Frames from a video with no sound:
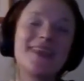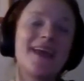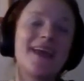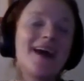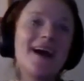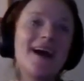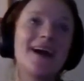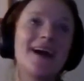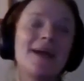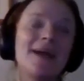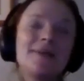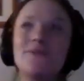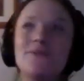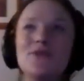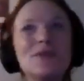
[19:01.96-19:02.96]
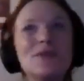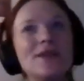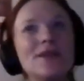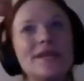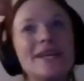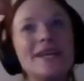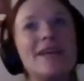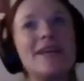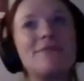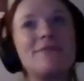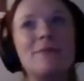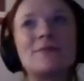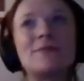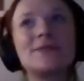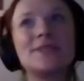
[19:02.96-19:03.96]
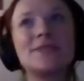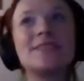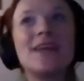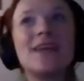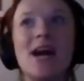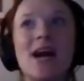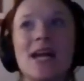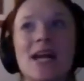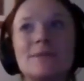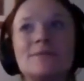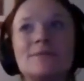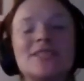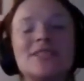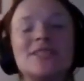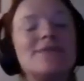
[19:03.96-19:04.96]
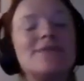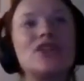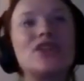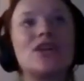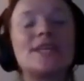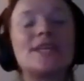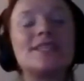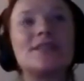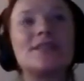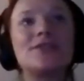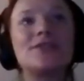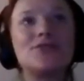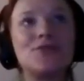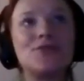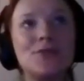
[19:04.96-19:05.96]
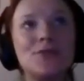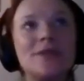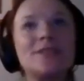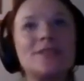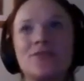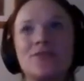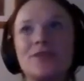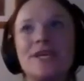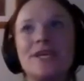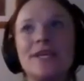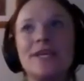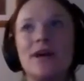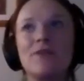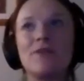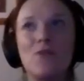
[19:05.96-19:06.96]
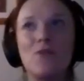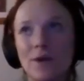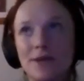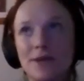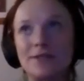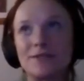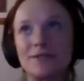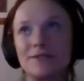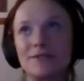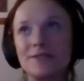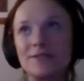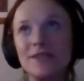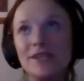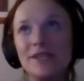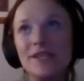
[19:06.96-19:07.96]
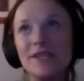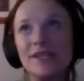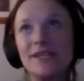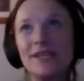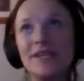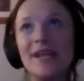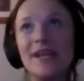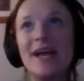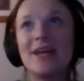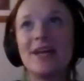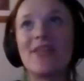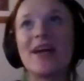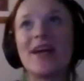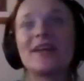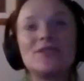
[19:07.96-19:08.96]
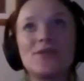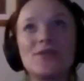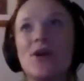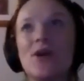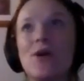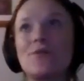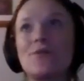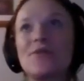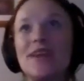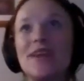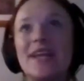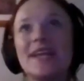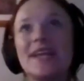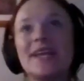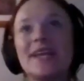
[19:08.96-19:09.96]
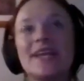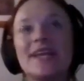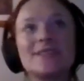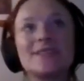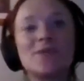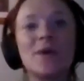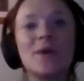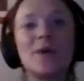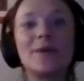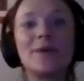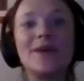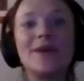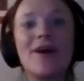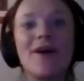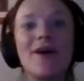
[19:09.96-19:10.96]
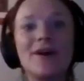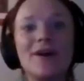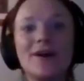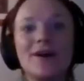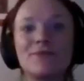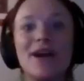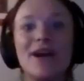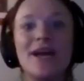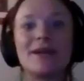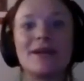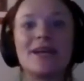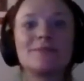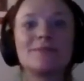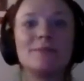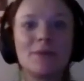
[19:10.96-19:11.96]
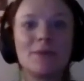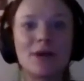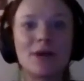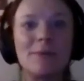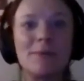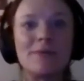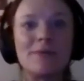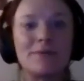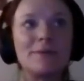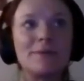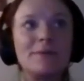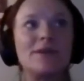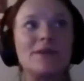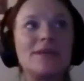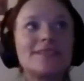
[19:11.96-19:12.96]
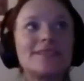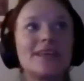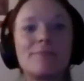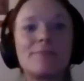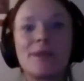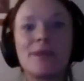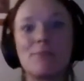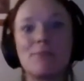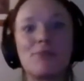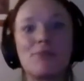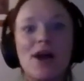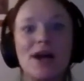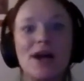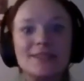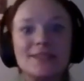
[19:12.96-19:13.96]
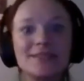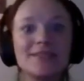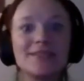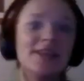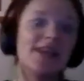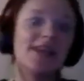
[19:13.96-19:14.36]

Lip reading: Yeah, I mean, if people took the time to even look into the true history of wars and do their own thing and get to where we are, right, as people coming from communities that have been oppressed